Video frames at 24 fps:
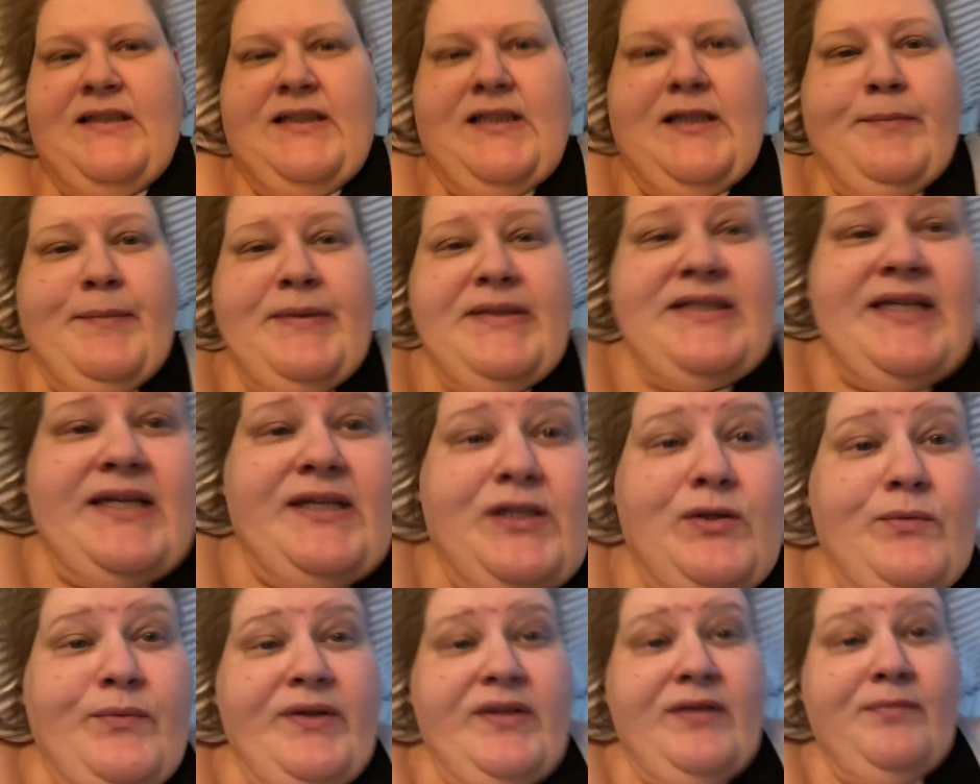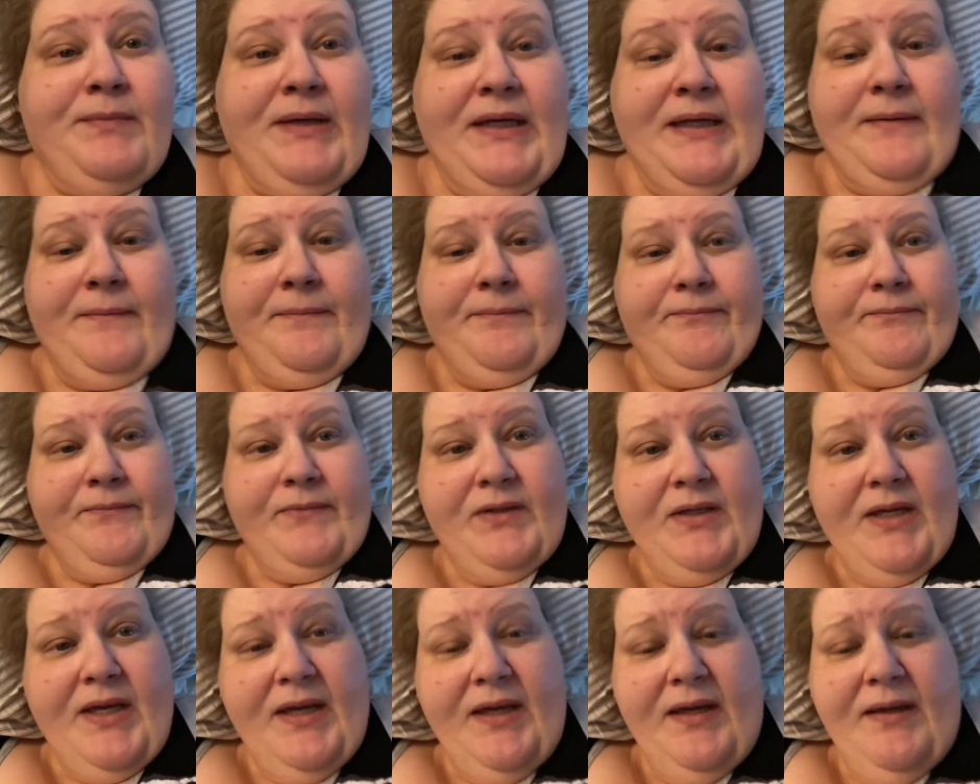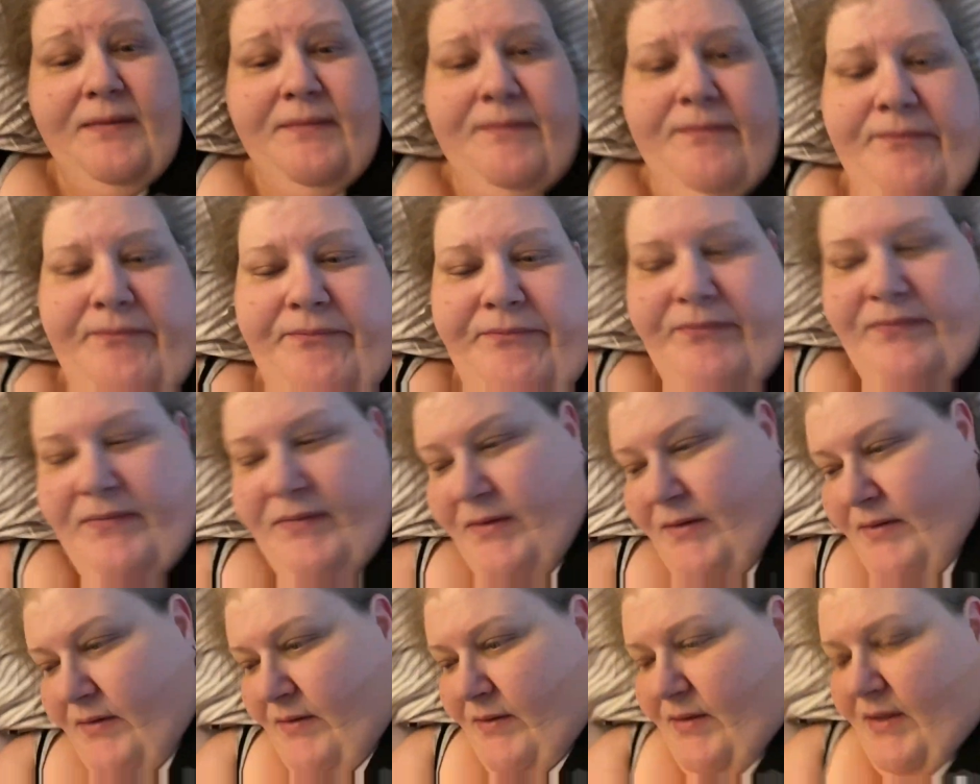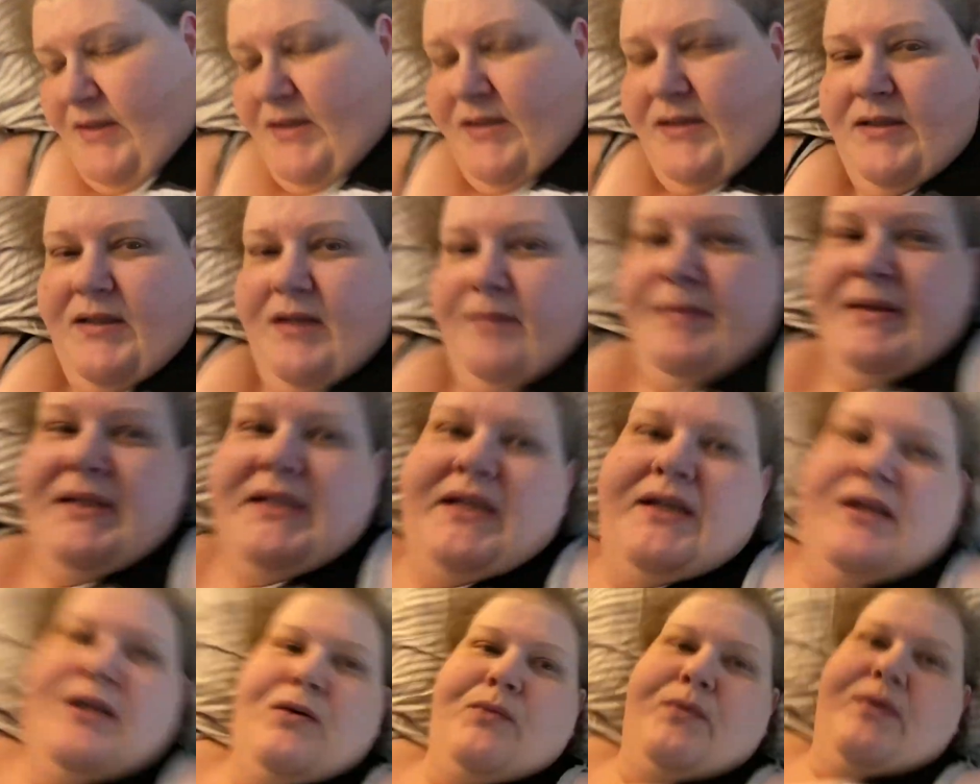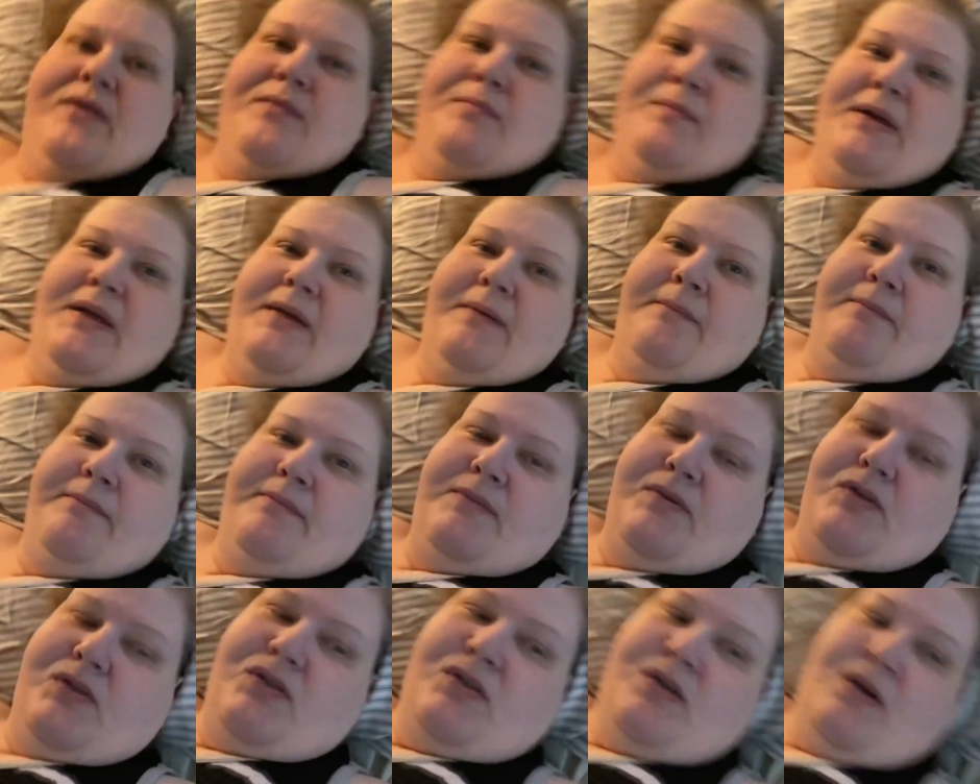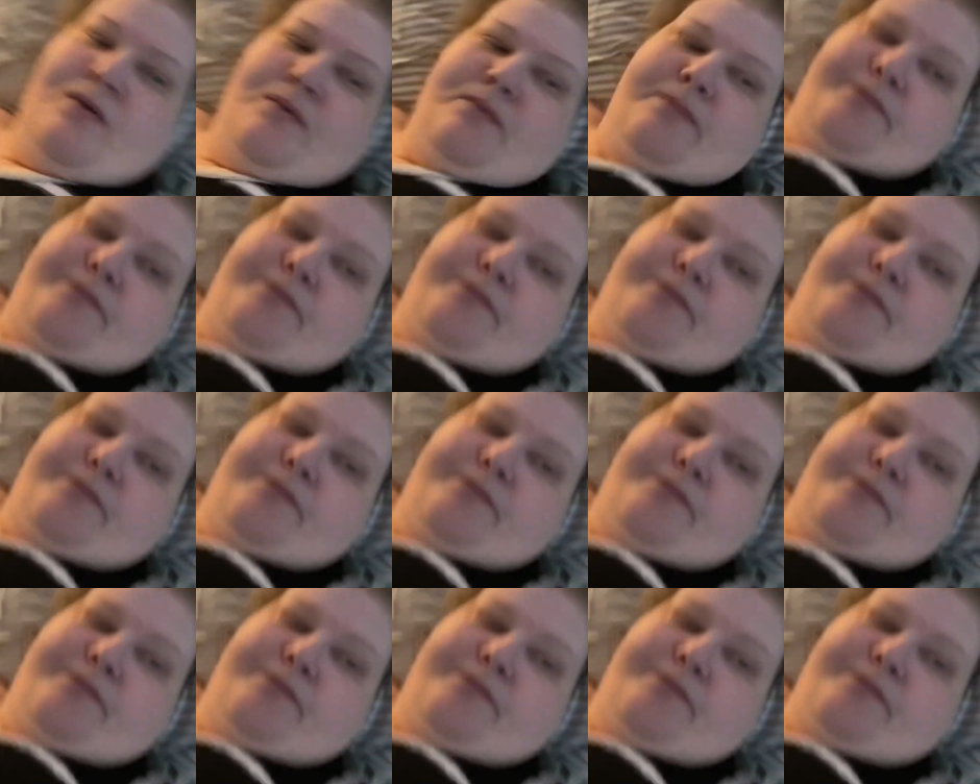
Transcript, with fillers: me take you with me, okay? Let's, let me take you with me. So